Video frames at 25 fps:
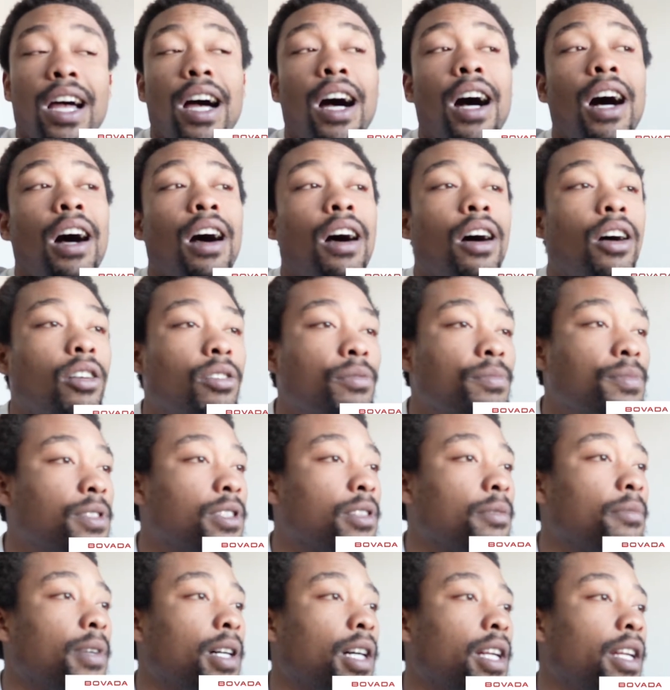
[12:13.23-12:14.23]
I hope
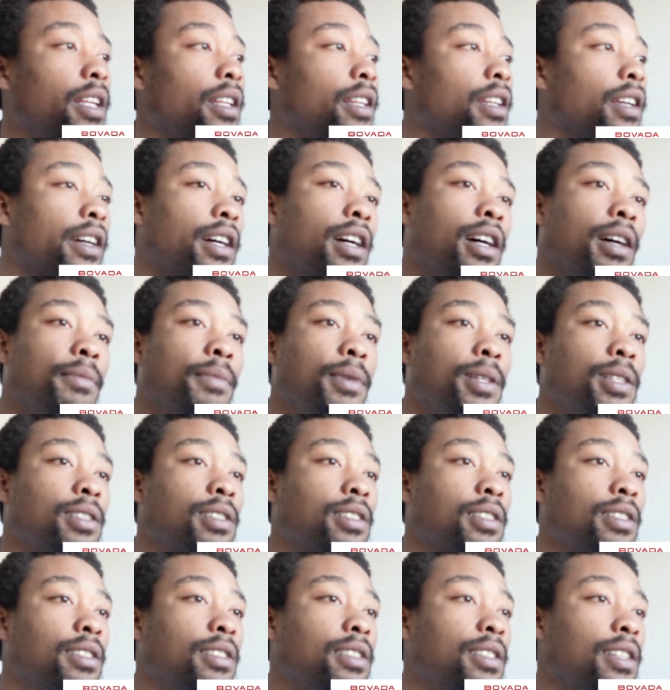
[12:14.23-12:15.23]
somebody in the comments
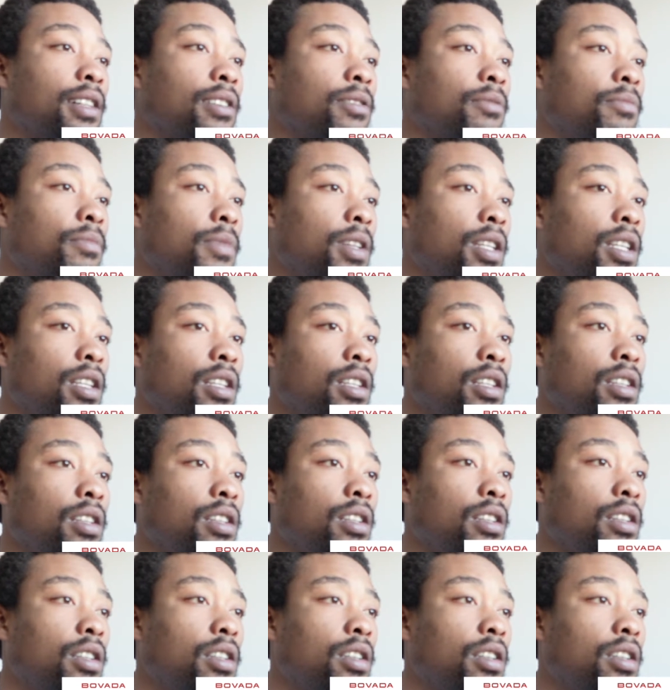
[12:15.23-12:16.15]
could tell me